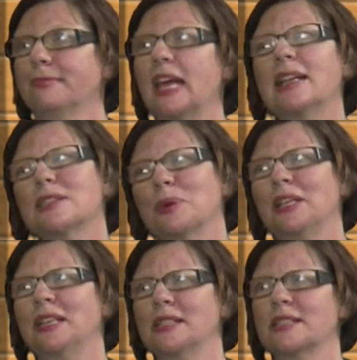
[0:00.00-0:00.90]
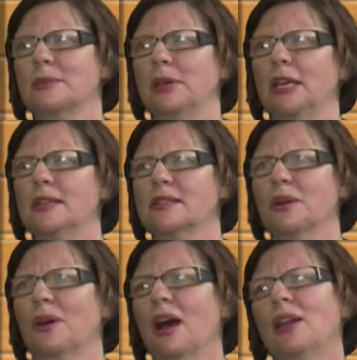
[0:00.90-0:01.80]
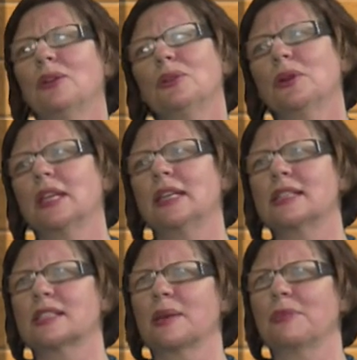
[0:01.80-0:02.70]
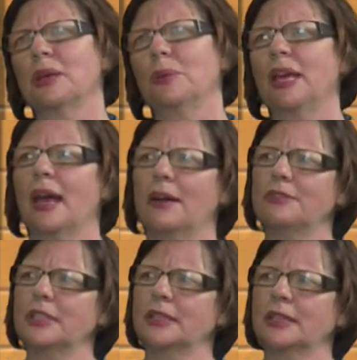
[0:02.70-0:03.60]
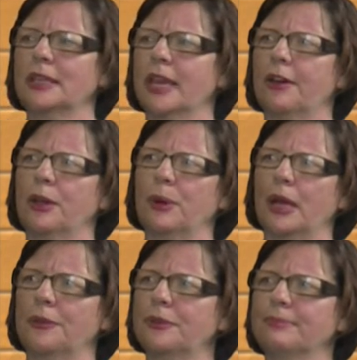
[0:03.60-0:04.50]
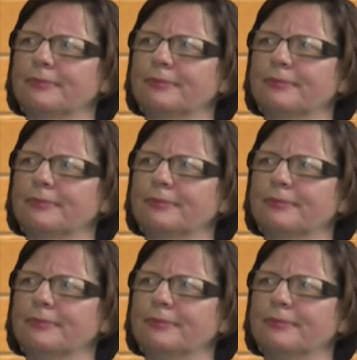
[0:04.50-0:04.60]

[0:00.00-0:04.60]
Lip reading: That's what it is to me. So I don't know that it's something we have to carry around.